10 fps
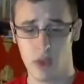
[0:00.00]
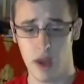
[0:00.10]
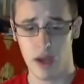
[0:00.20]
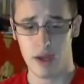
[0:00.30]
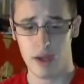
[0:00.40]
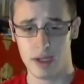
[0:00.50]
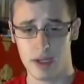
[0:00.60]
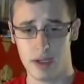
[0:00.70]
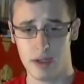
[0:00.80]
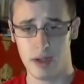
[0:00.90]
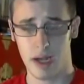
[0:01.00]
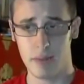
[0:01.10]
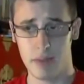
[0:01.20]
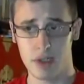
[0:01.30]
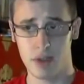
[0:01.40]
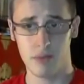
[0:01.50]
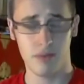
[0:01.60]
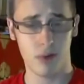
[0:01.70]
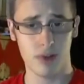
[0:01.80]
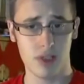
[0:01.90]
And I'm actually looking
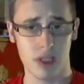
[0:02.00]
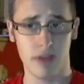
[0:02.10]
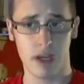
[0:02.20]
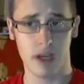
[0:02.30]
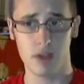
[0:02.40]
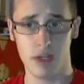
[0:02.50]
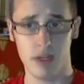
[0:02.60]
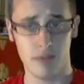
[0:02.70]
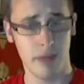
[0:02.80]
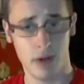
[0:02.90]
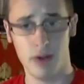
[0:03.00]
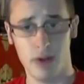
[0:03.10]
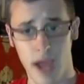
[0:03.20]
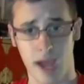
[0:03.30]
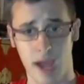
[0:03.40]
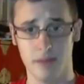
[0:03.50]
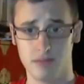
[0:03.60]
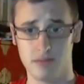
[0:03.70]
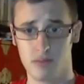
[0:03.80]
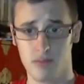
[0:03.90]
forward to seeing if they can do even better than that.
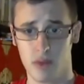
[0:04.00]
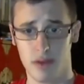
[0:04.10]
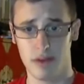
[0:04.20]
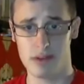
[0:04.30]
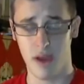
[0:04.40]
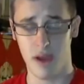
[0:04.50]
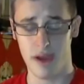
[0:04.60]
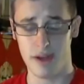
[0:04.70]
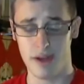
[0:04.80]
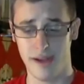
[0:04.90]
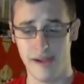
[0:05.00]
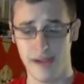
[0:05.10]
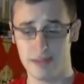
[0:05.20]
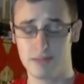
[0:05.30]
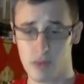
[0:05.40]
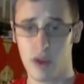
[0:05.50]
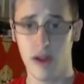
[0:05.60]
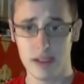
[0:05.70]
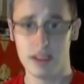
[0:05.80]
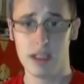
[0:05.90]
And yeah,
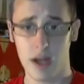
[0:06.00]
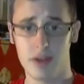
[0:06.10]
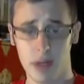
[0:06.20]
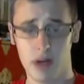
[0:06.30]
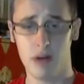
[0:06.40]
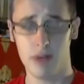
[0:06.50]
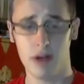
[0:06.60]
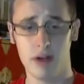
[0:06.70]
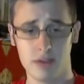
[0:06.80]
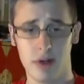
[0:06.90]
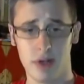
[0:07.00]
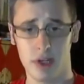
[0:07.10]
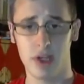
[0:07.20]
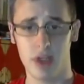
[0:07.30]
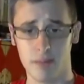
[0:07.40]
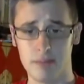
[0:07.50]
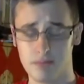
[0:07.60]
I think Medal of Honor is a very good game.